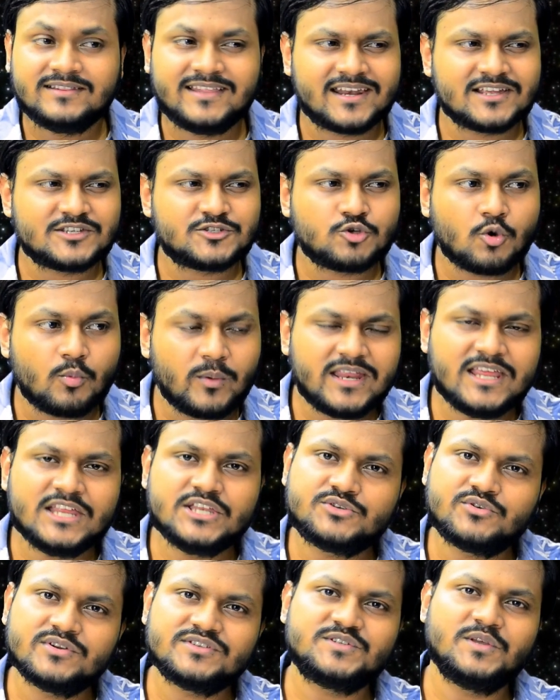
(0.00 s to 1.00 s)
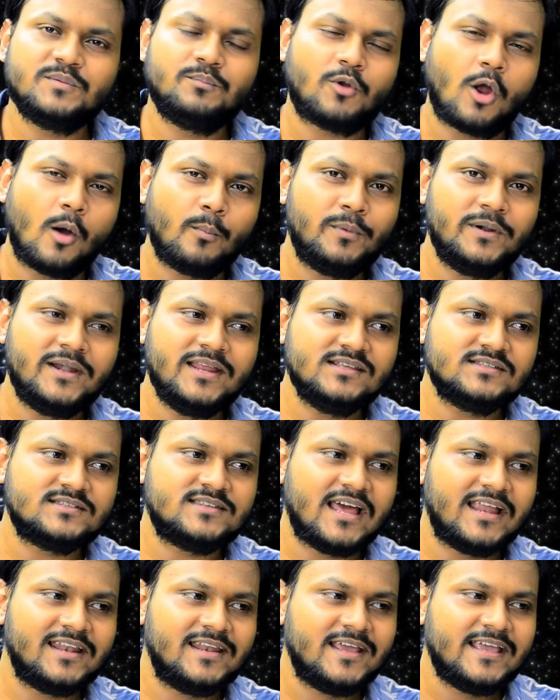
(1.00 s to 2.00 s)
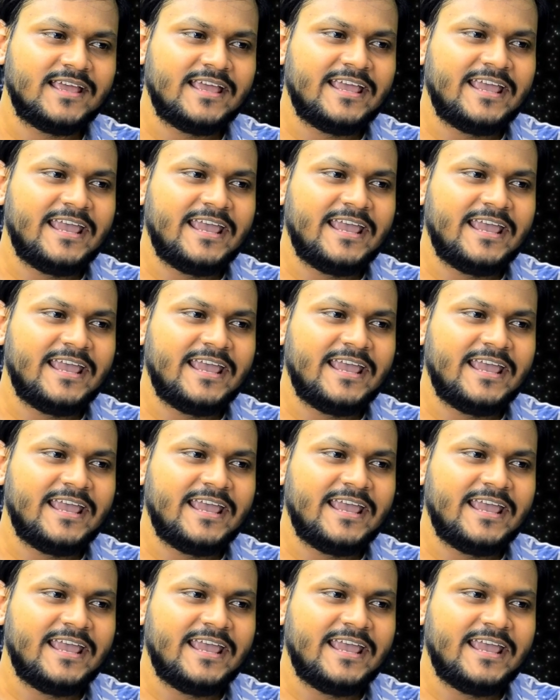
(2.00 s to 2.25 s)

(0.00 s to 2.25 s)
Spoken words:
there are so many interesting properties that